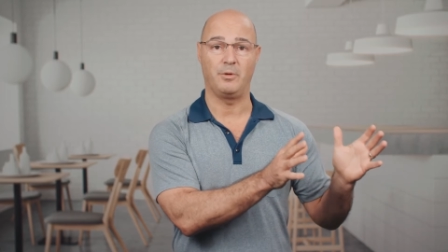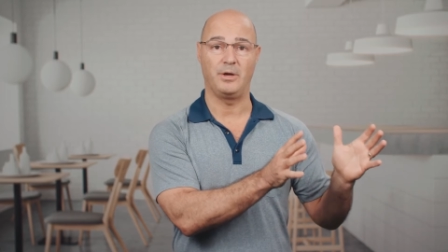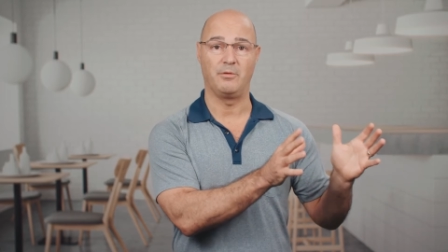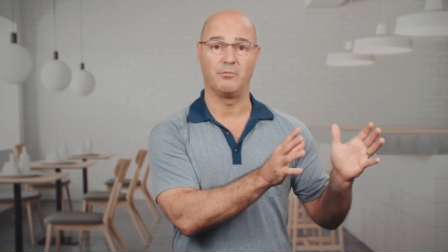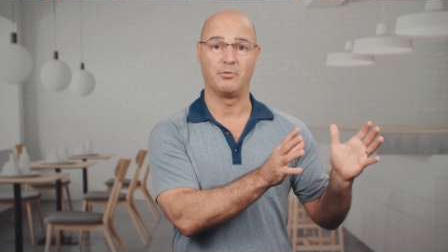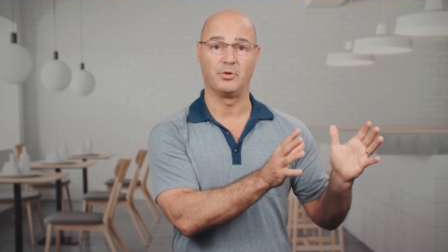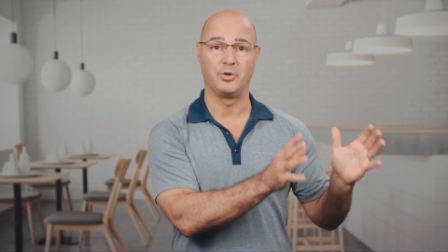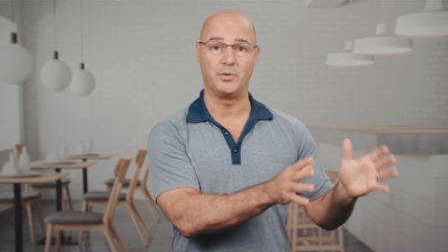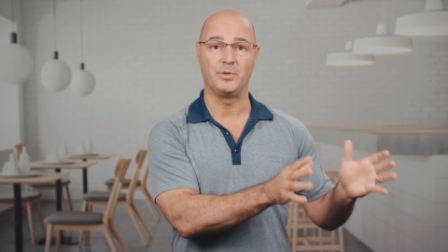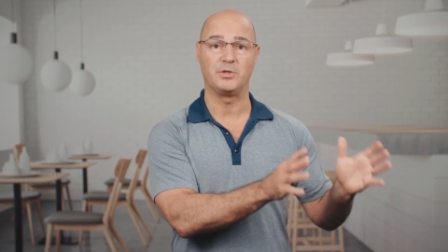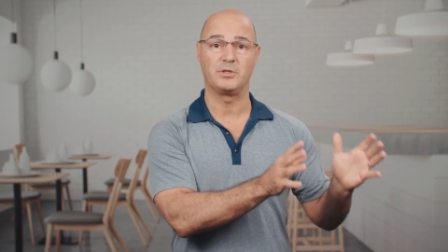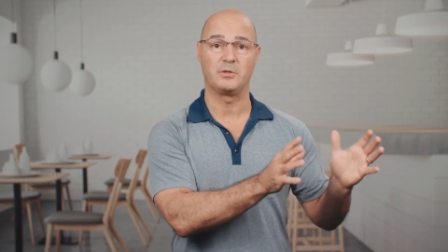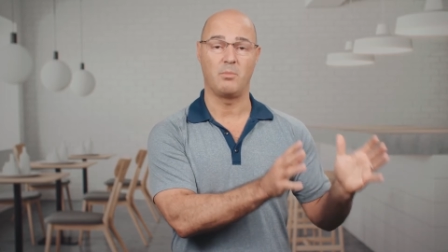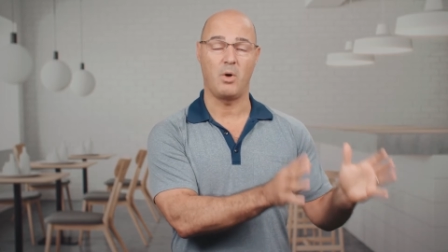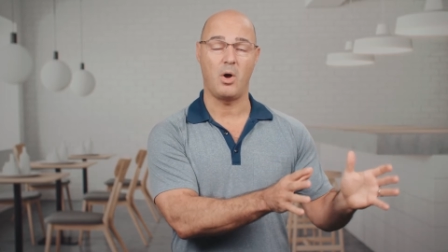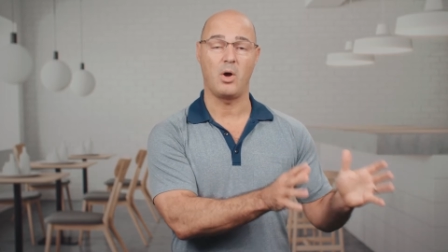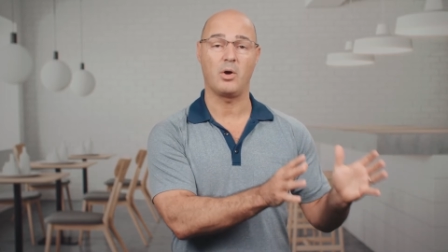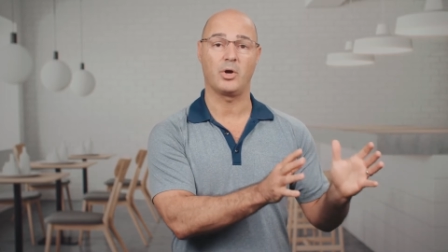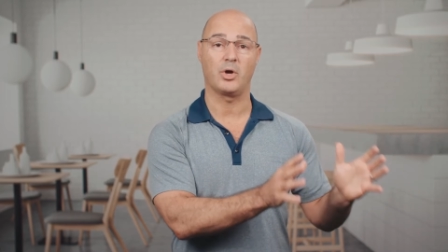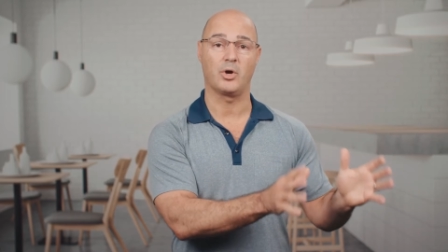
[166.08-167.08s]
reduce
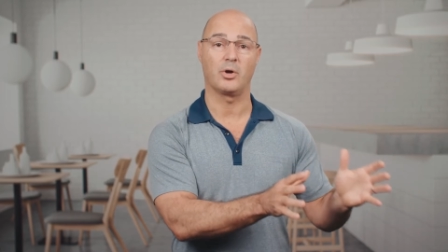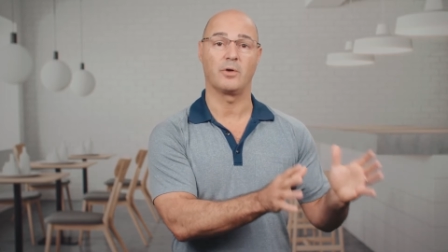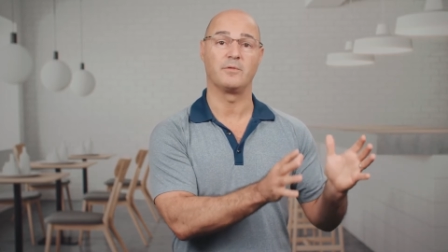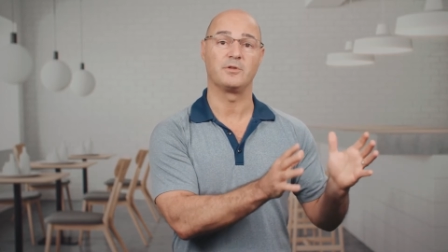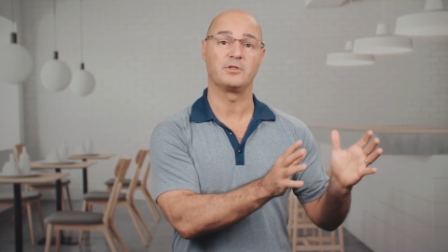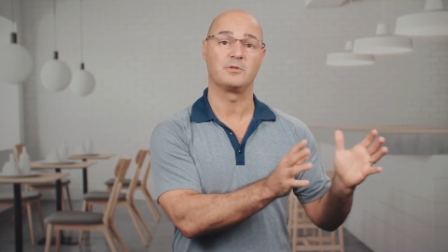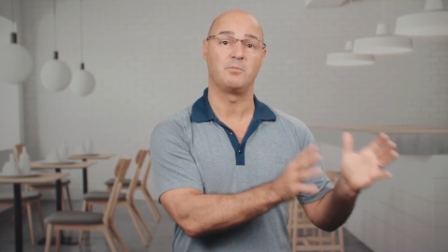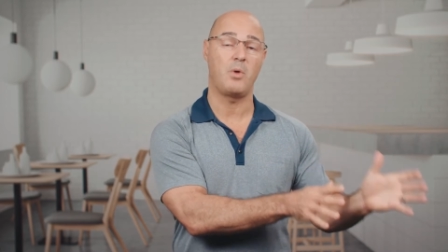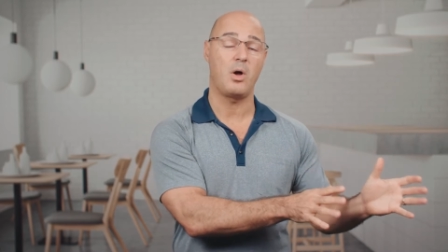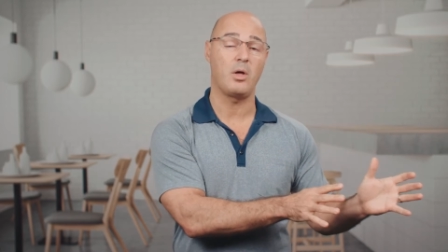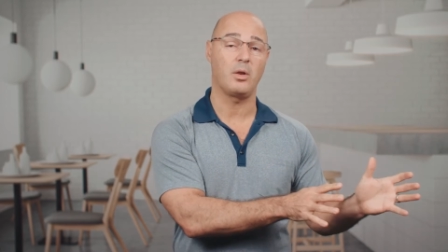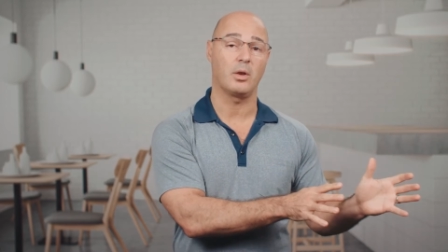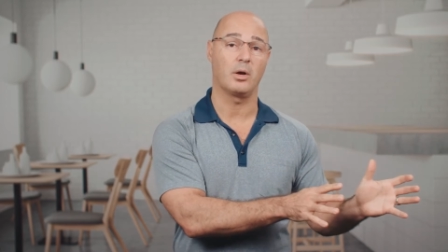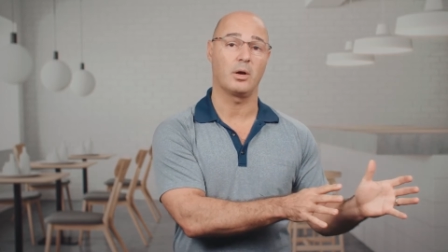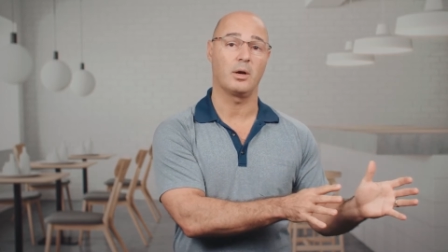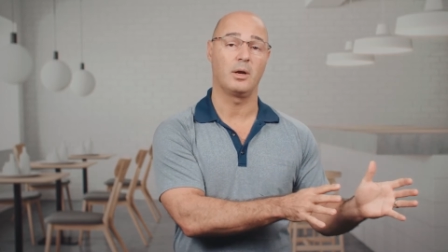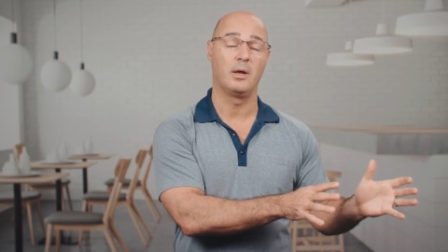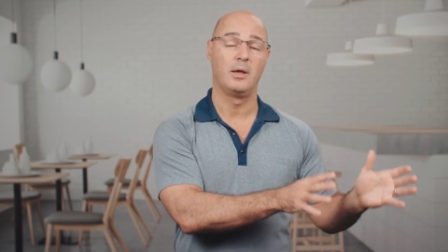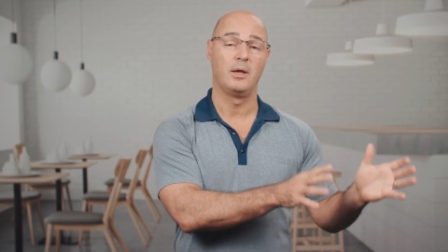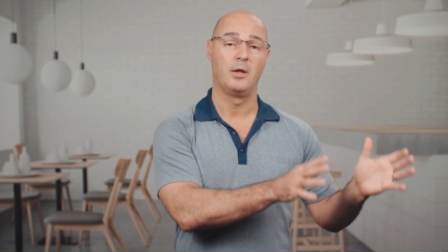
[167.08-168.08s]
small curves
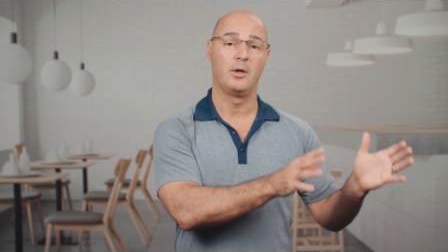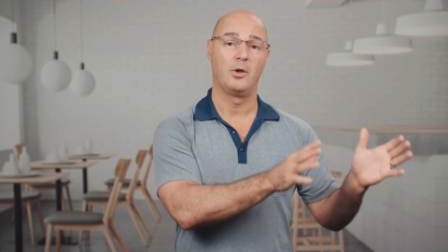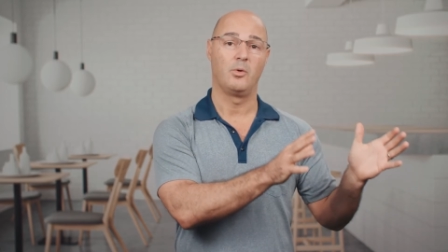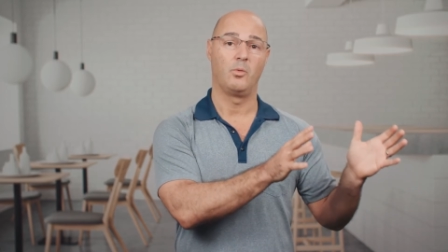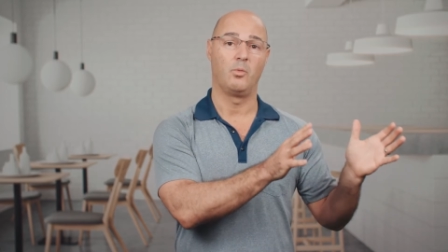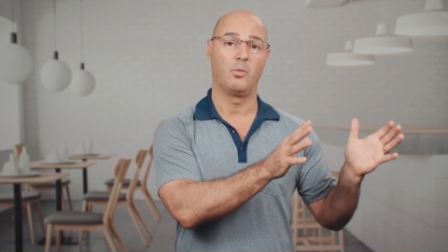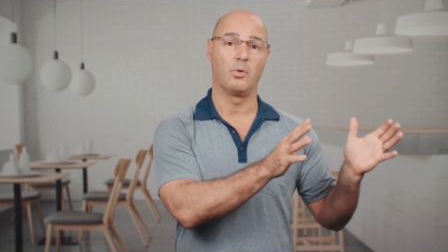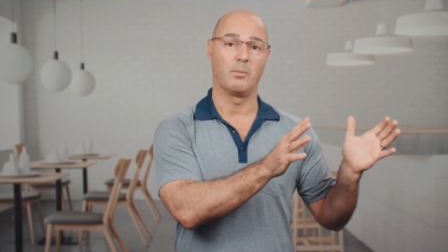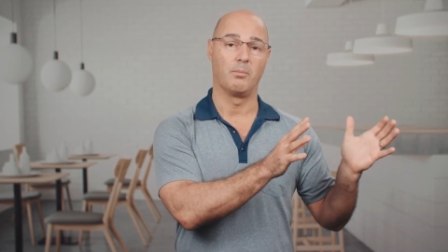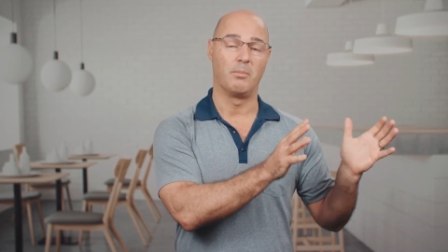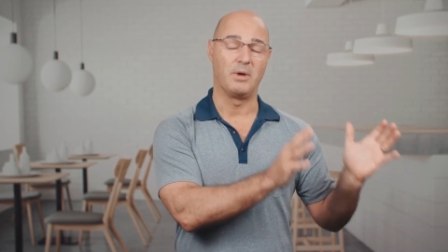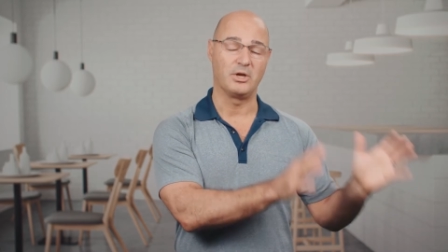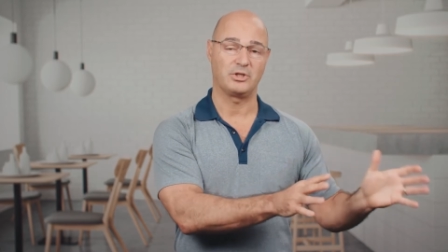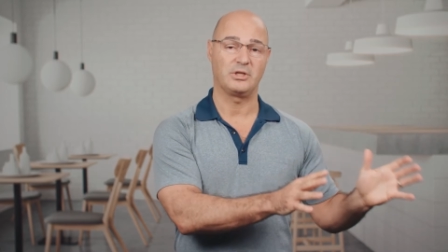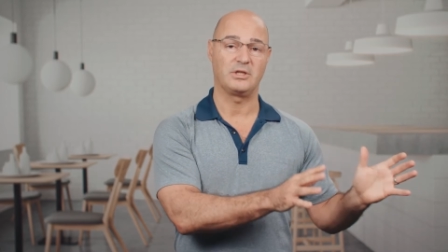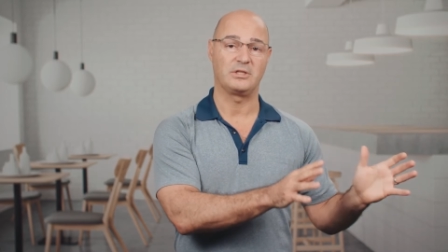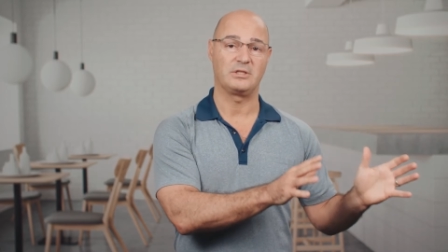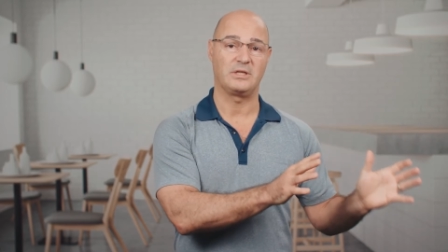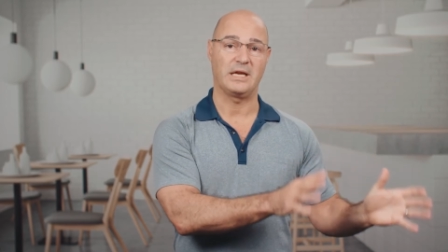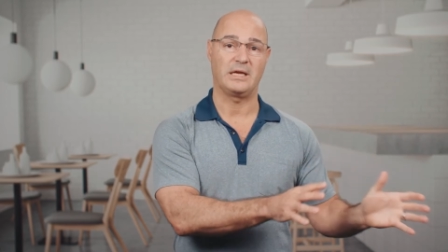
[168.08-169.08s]
smaller, we're much
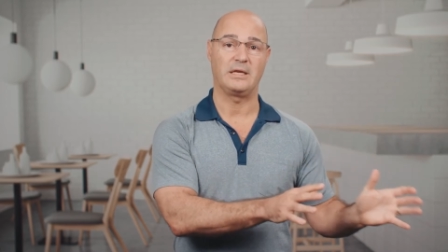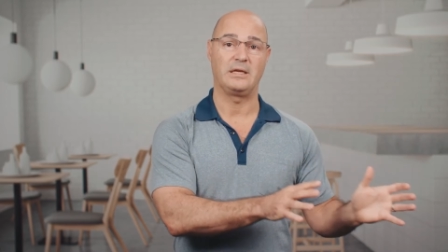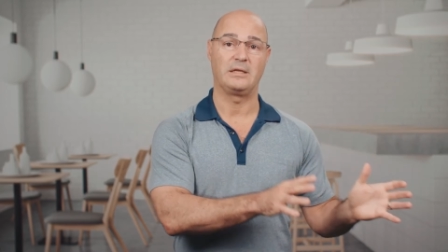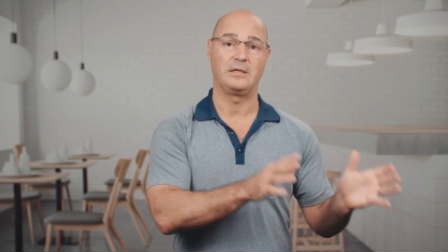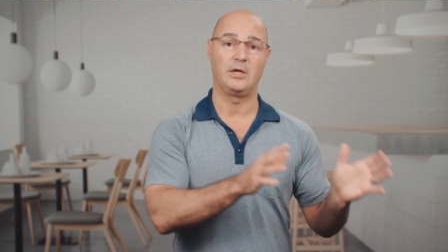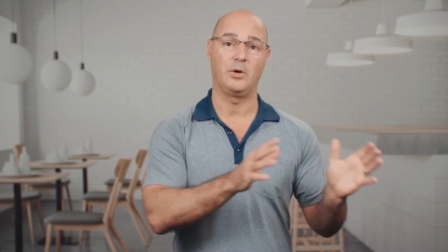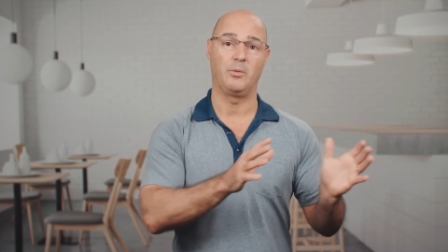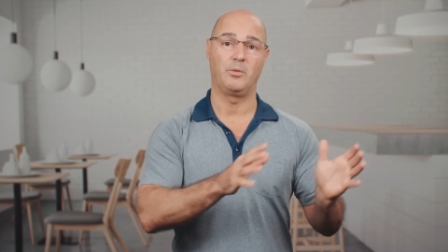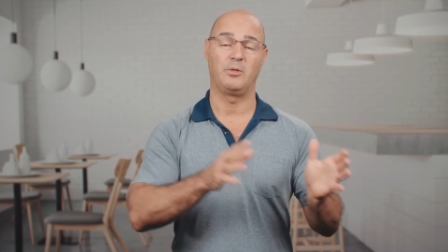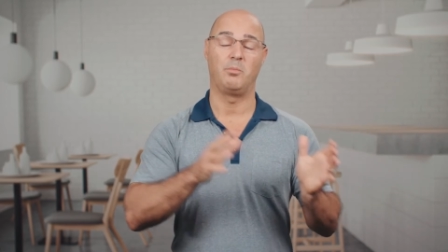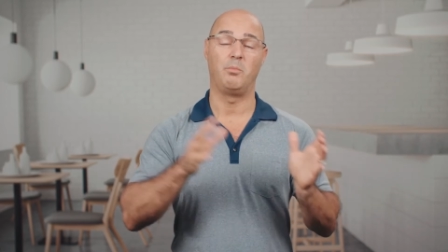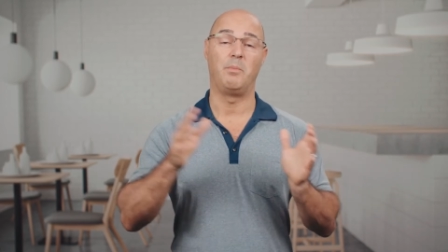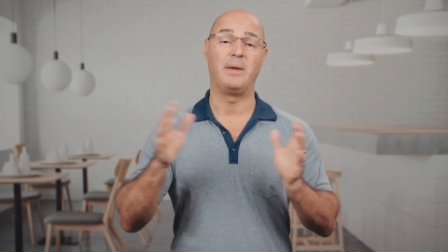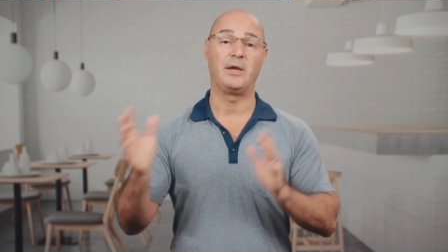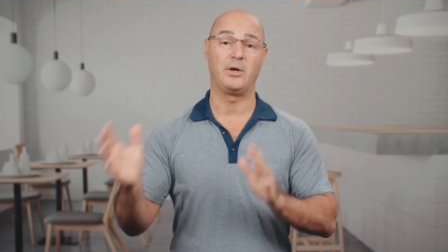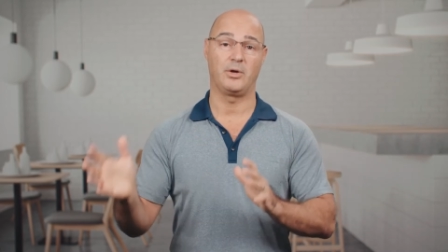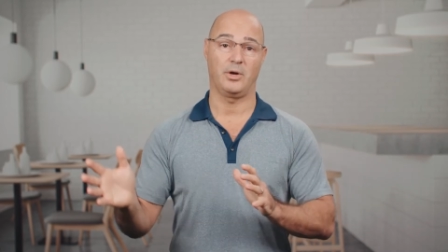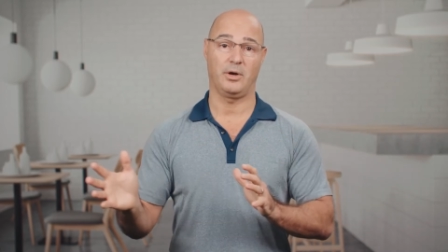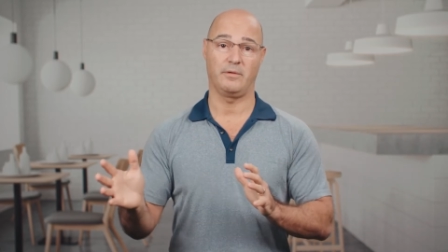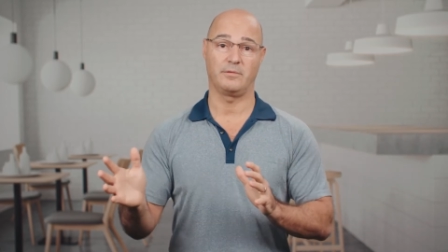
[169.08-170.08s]
less likely to deal with
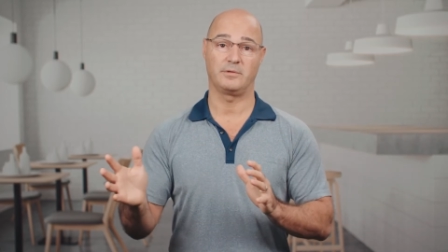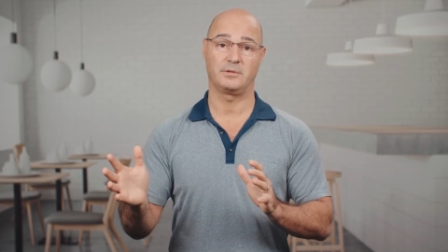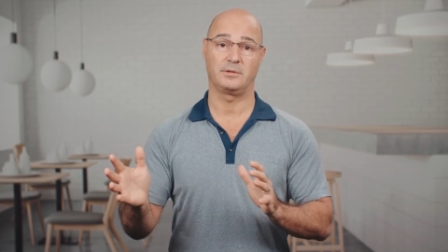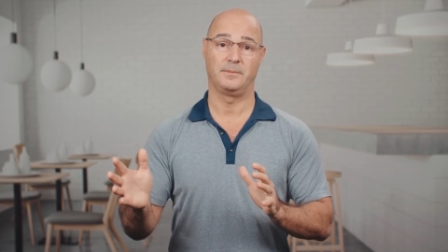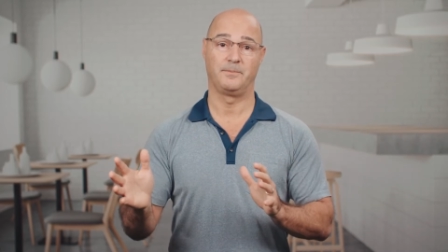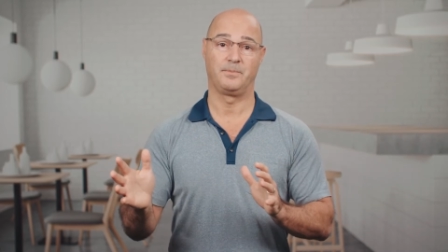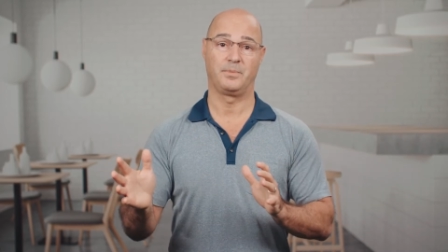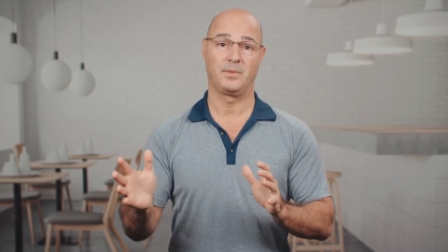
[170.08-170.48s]
big curves.